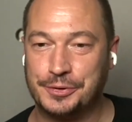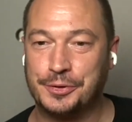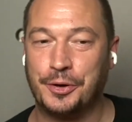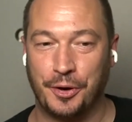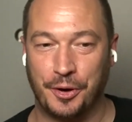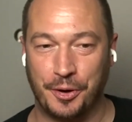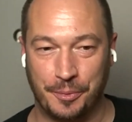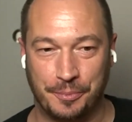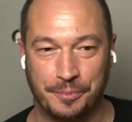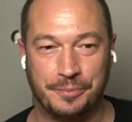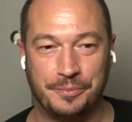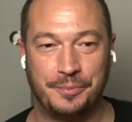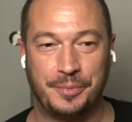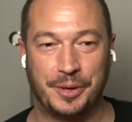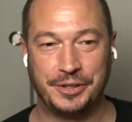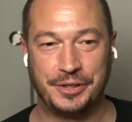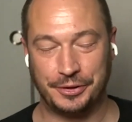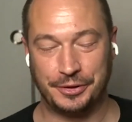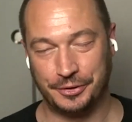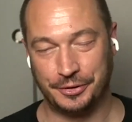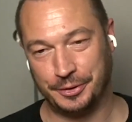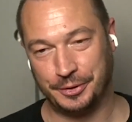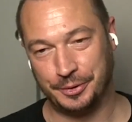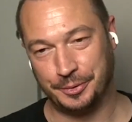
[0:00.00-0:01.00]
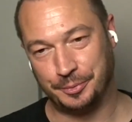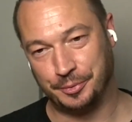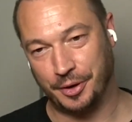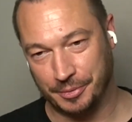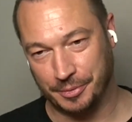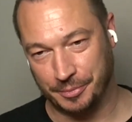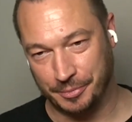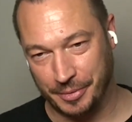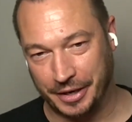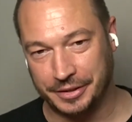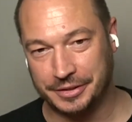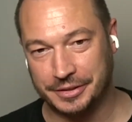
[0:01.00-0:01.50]
as a term particularly
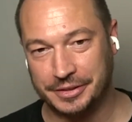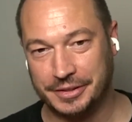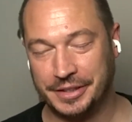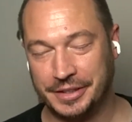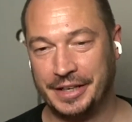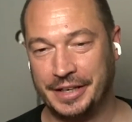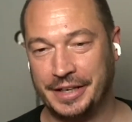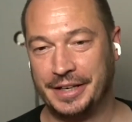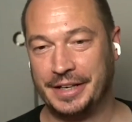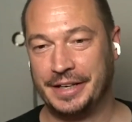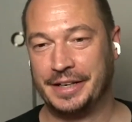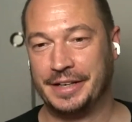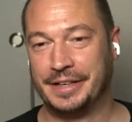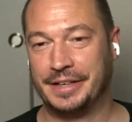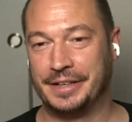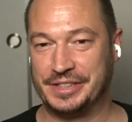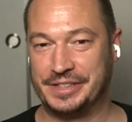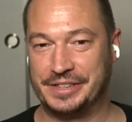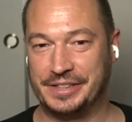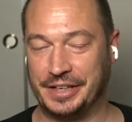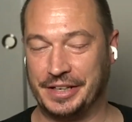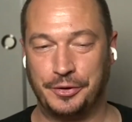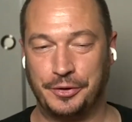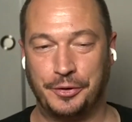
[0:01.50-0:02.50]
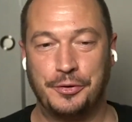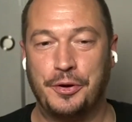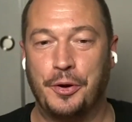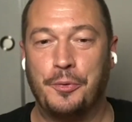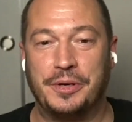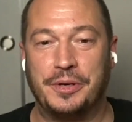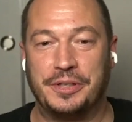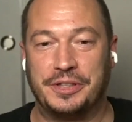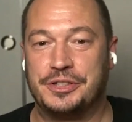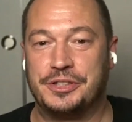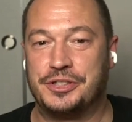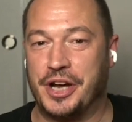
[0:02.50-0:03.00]
problematic, because I don't
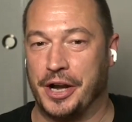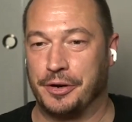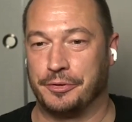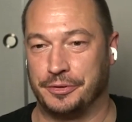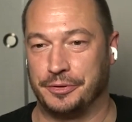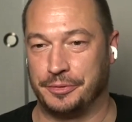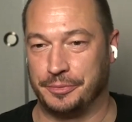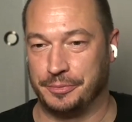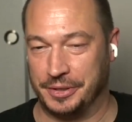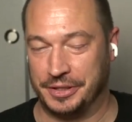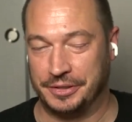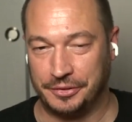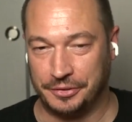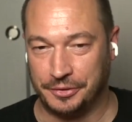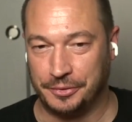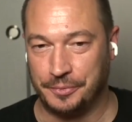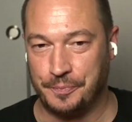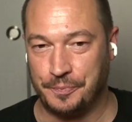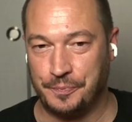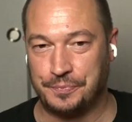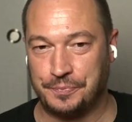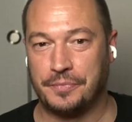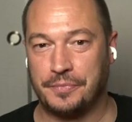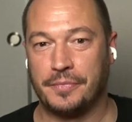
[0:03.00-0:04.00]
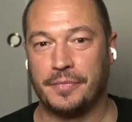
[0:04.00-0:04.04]
know what the general means.